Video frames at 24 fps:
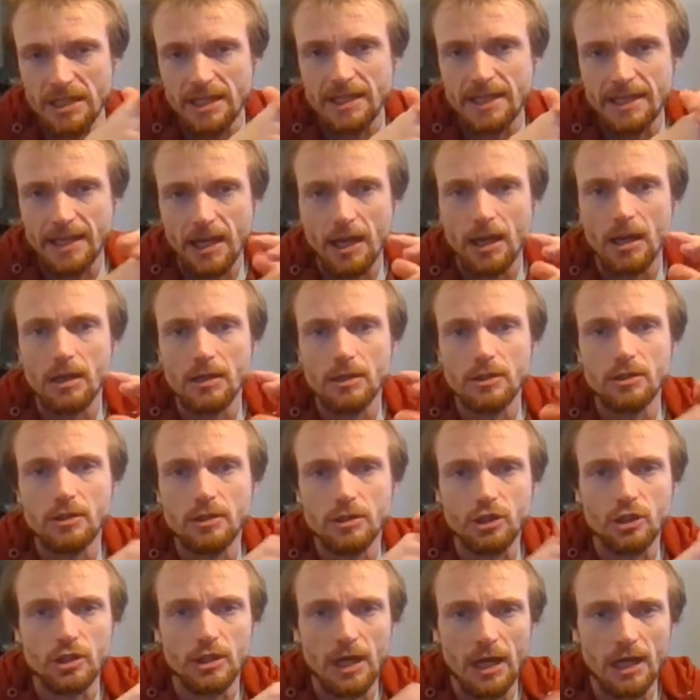your kit
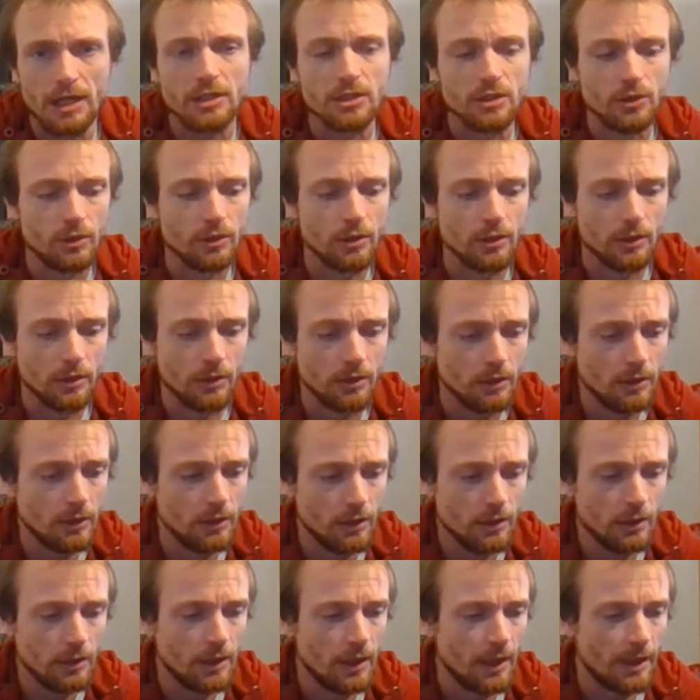should last longer.
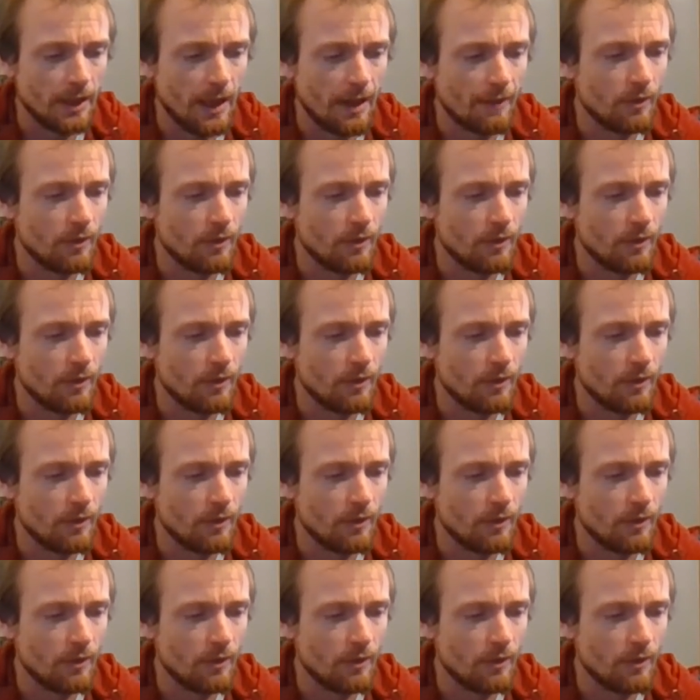And